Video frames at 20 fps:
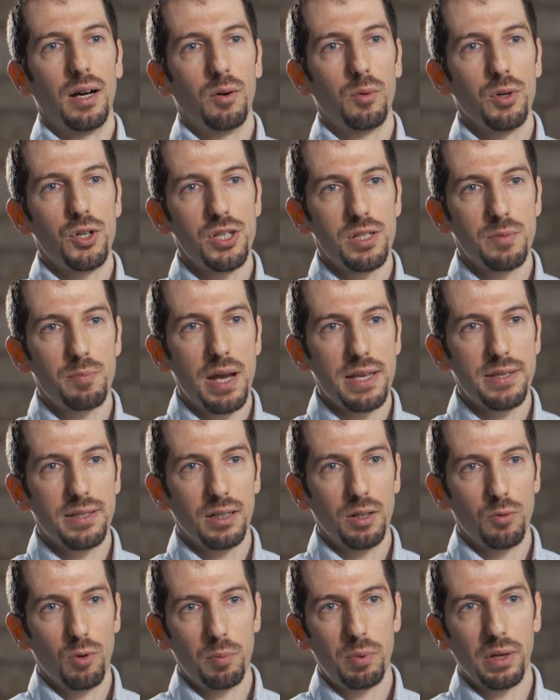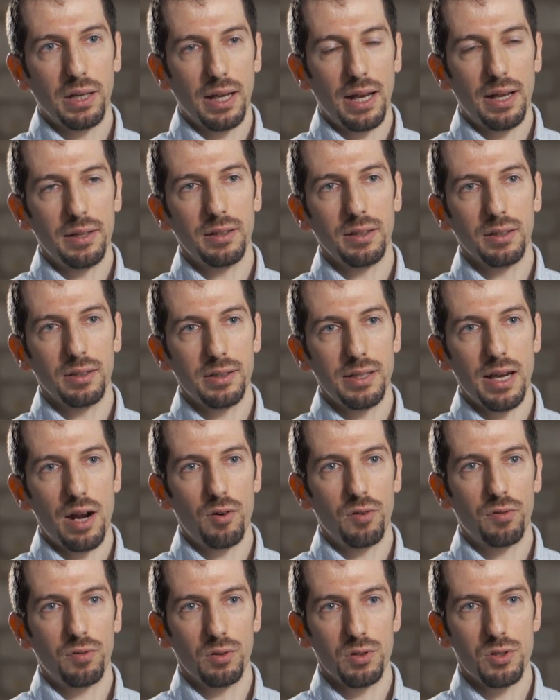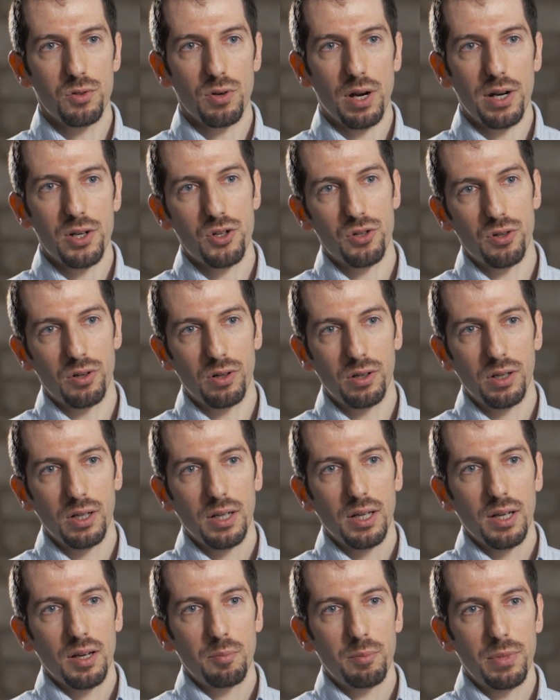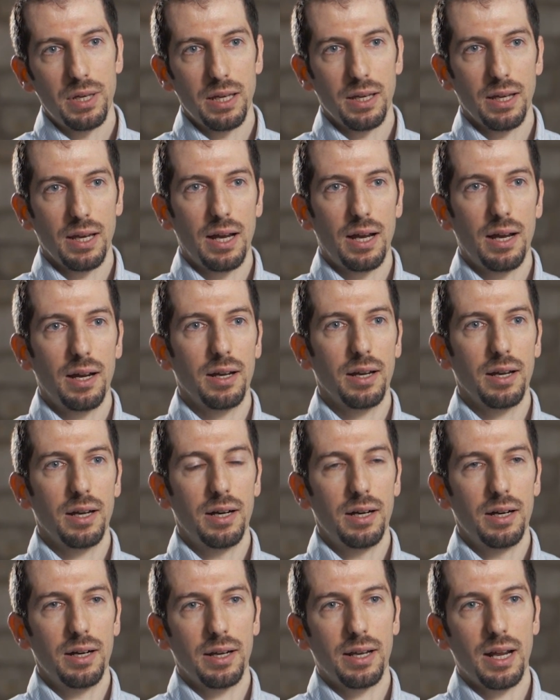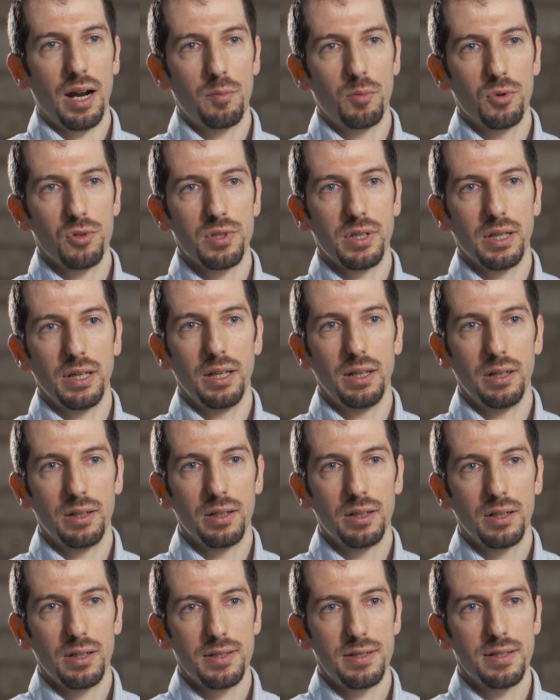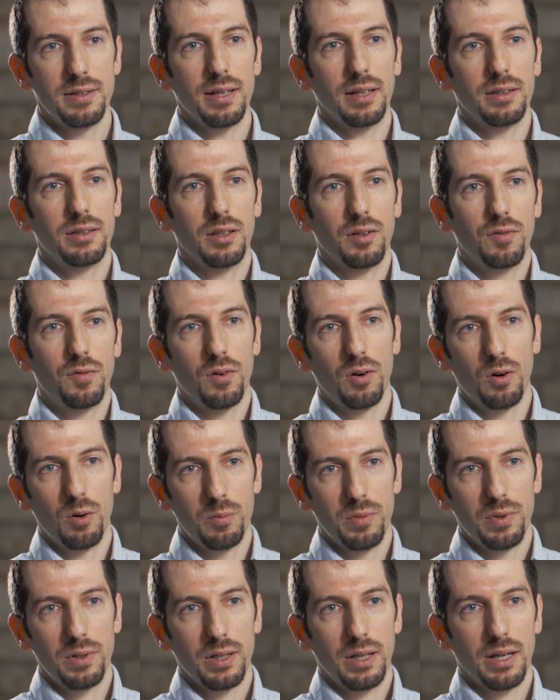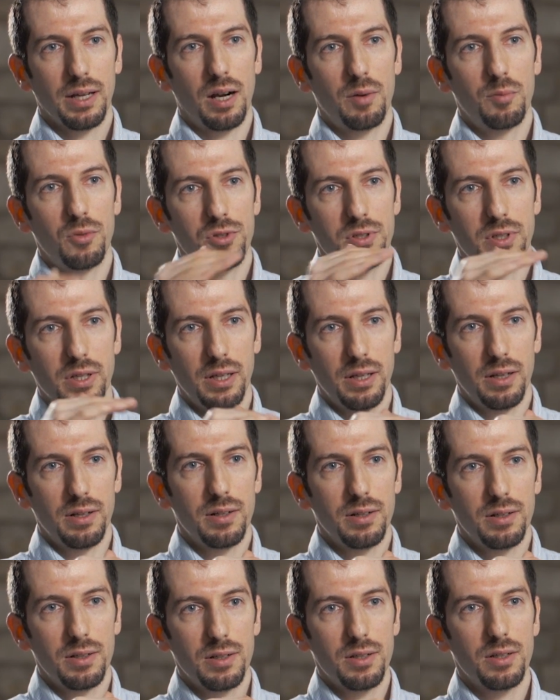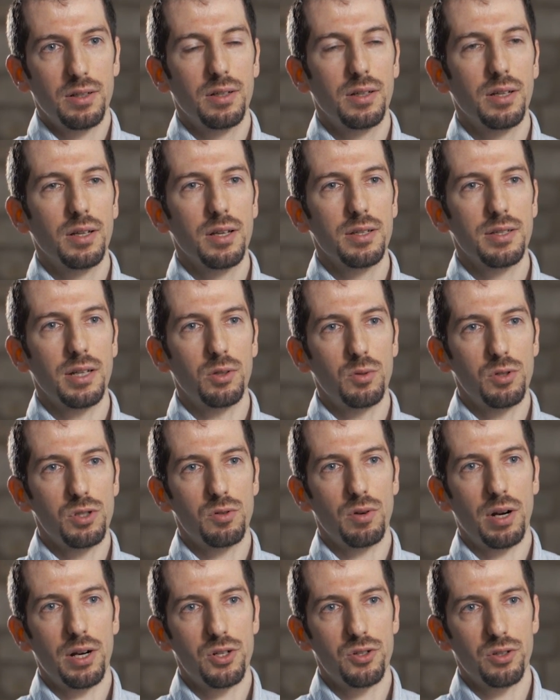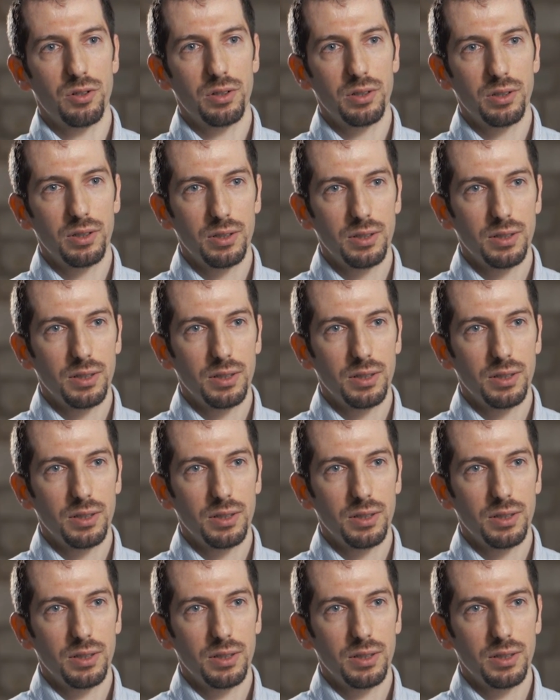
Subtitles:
which is basically replicating the aerofoil structure, being a carbon skin, syntactic foam, carbon skin sandwich structure.